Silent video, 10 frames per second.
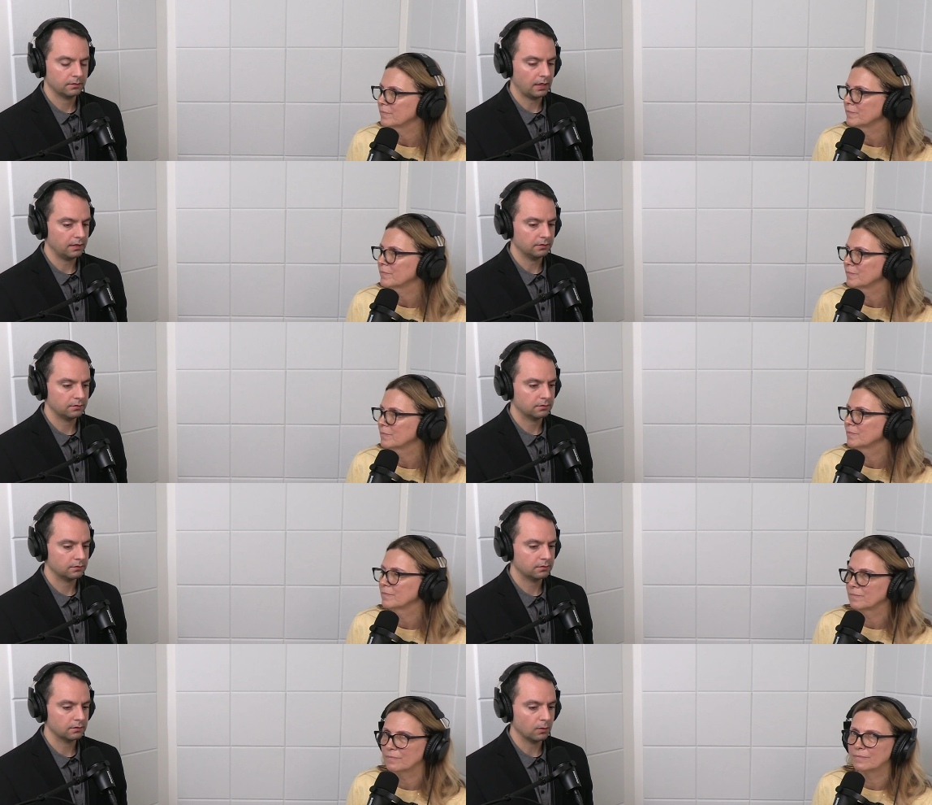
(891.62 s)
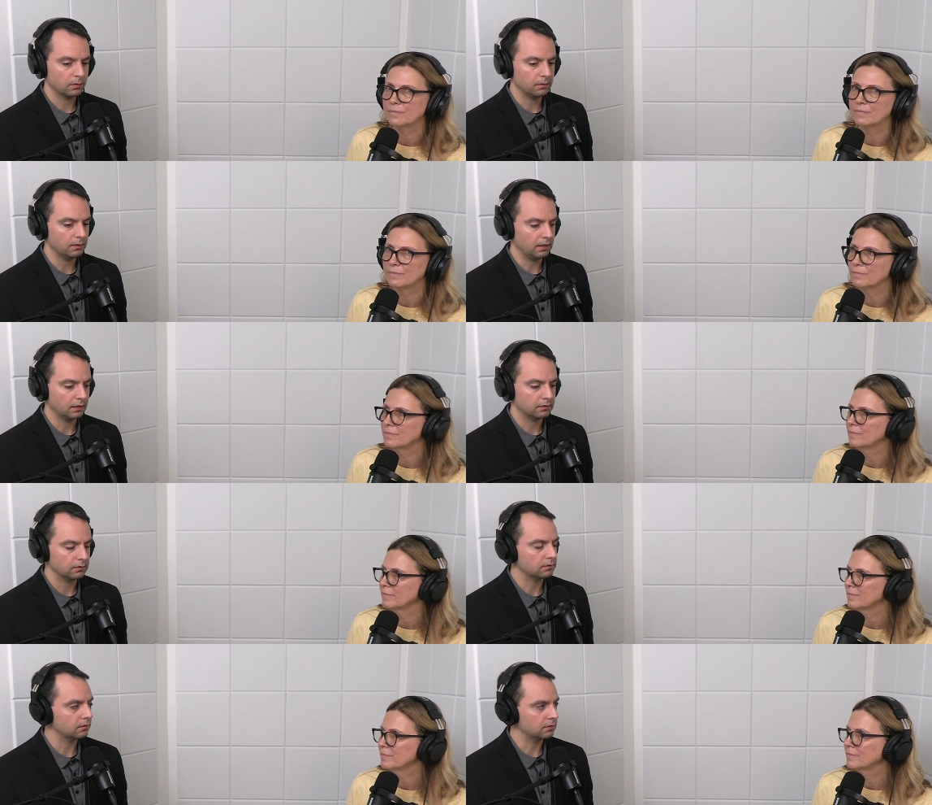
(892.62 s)
Speaker 1: that is so unique to
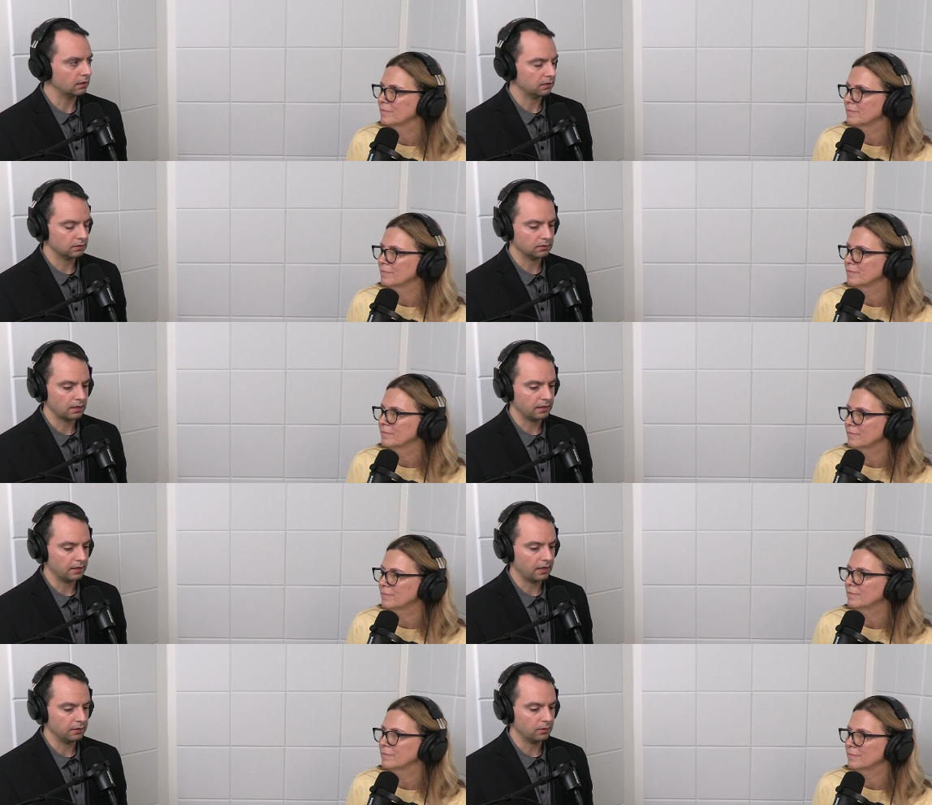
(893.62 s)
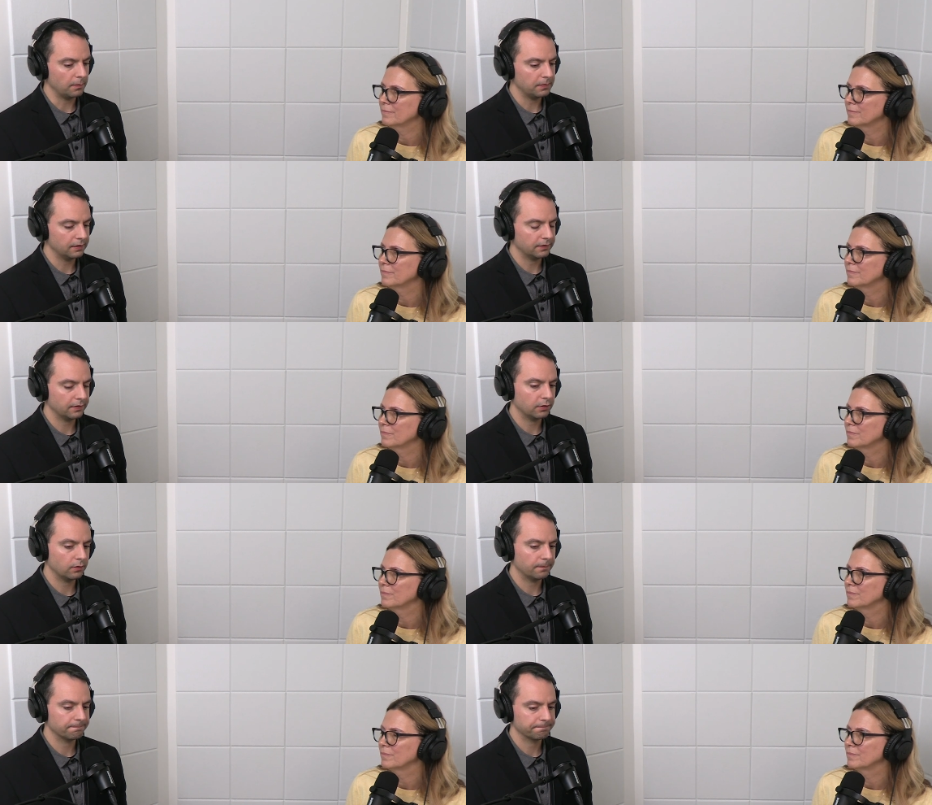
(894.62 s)
associations that, yeah, mm-hmm. you, I mm-hmm. mean, you,
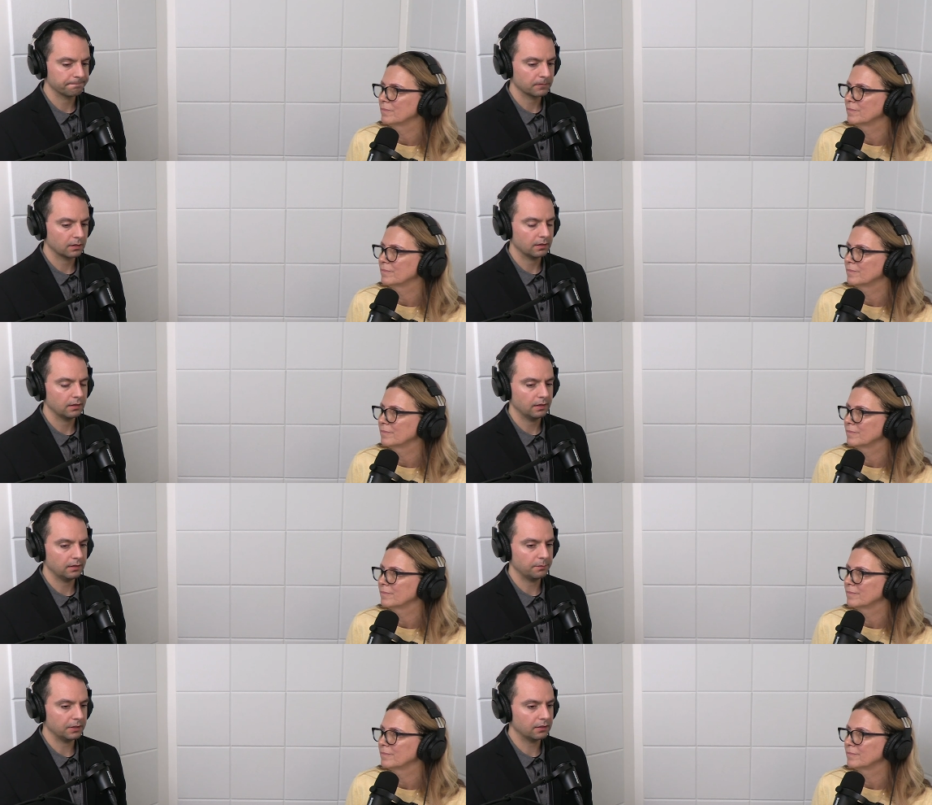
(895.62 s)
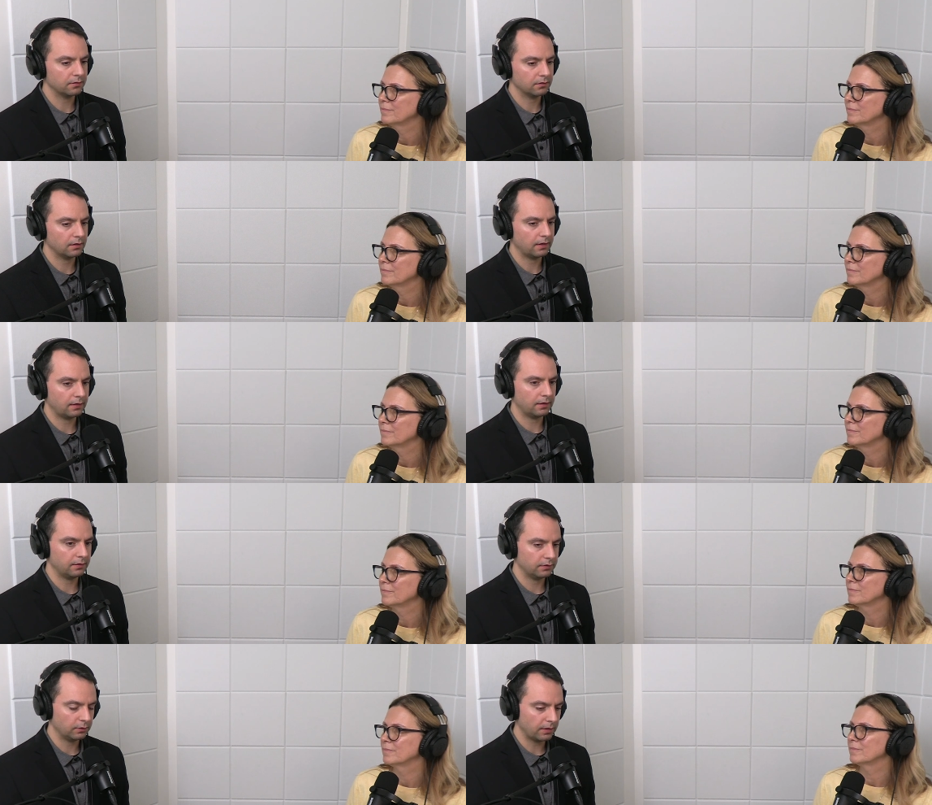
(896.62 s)
it, because
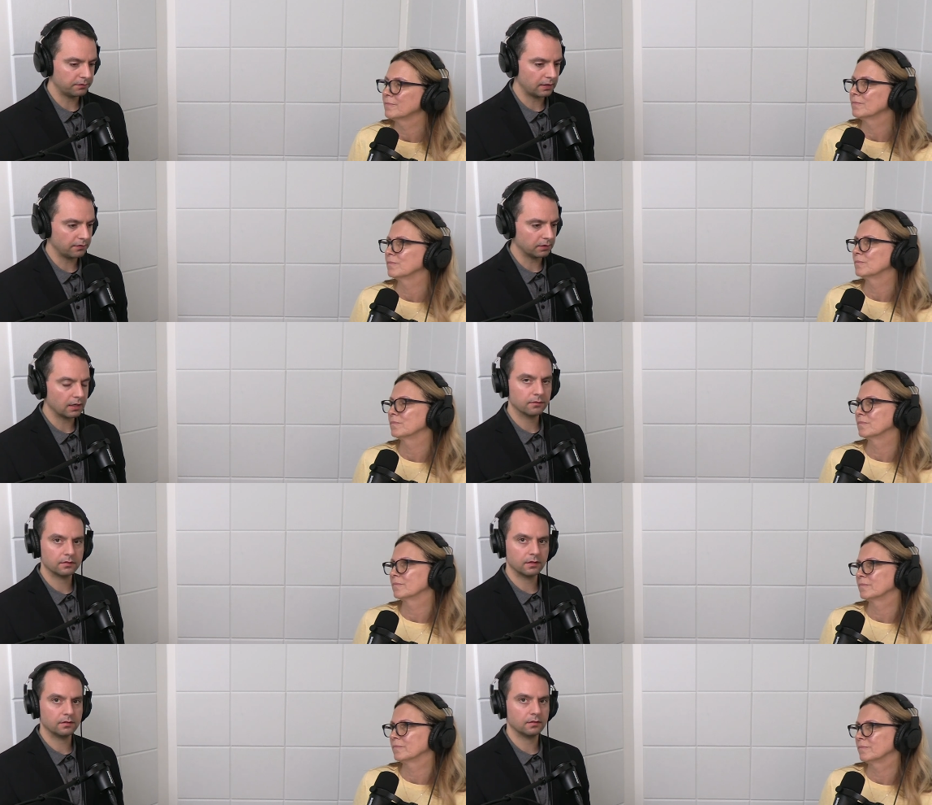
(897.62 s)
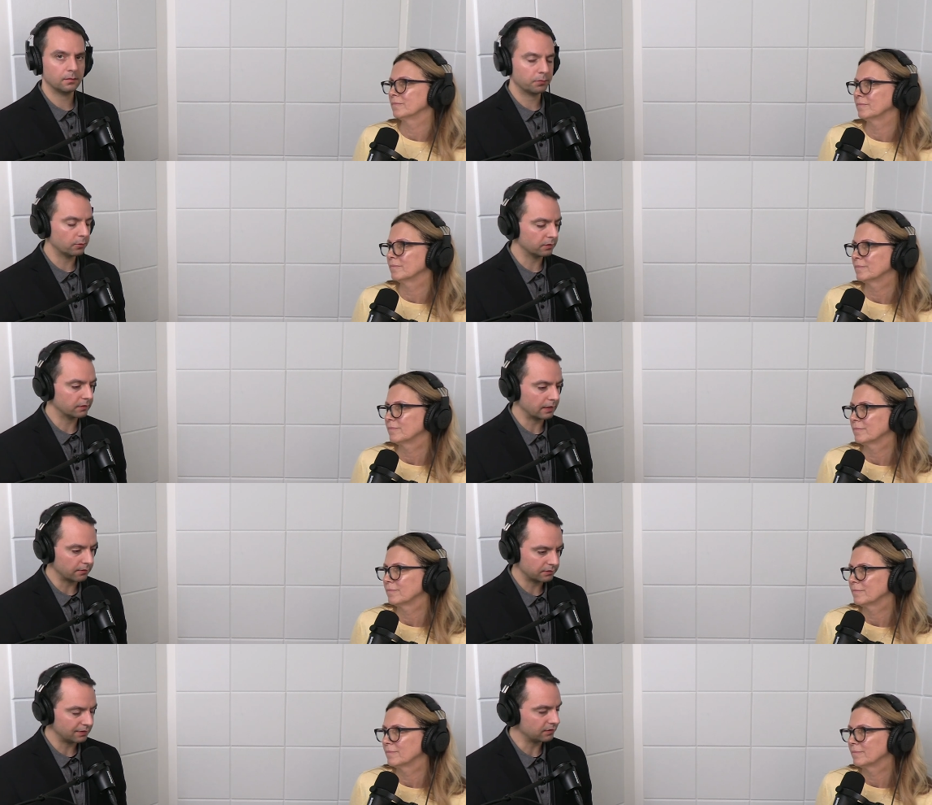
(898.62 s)
it, you have to have a conversation, approach a
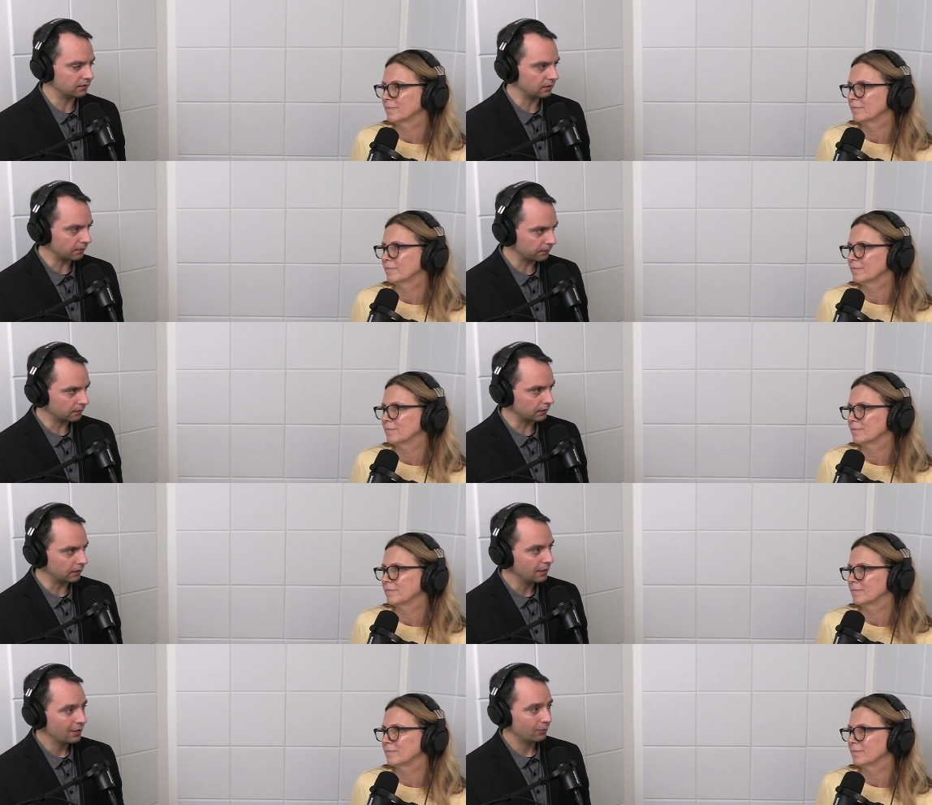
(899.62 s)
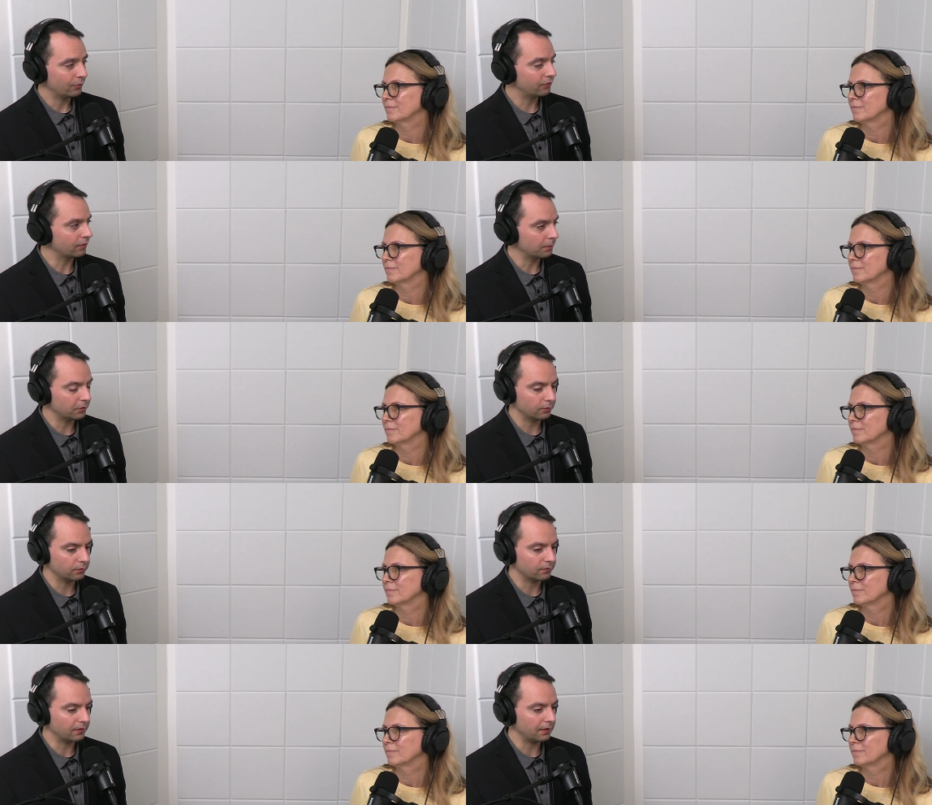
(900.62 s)
conversation differently with someone who's
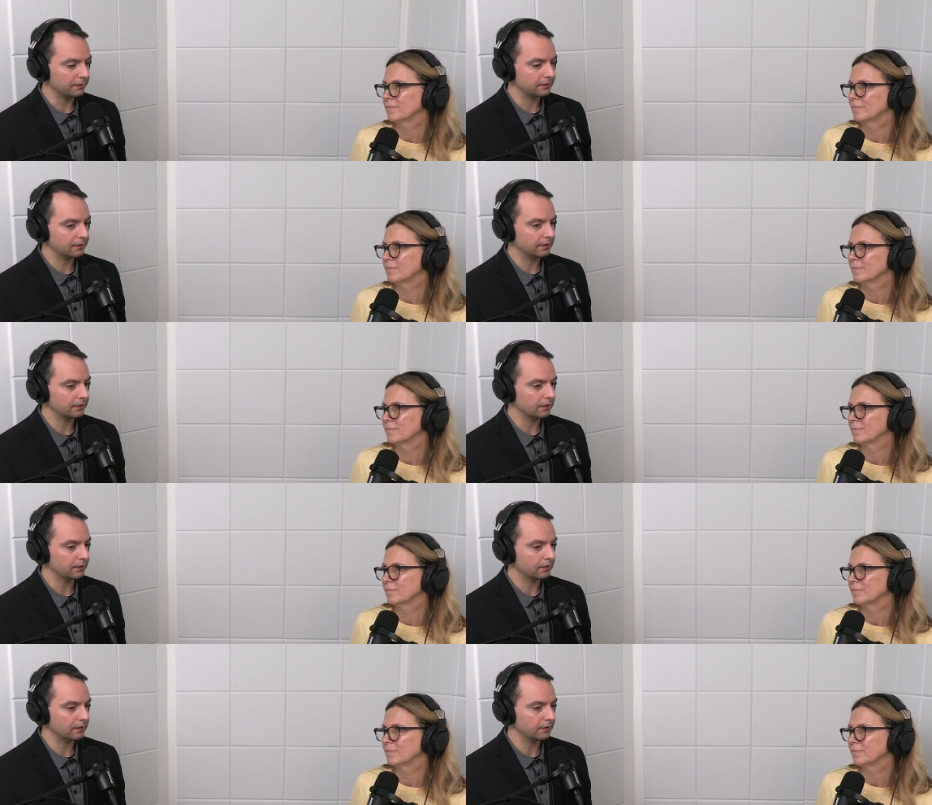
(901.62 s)
volunteering